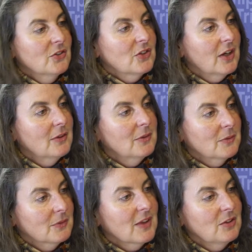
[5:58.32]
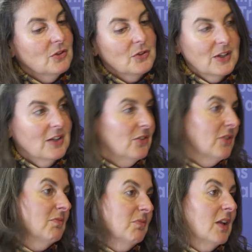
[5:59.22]
So they do
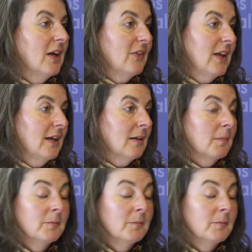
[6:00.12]
things like that.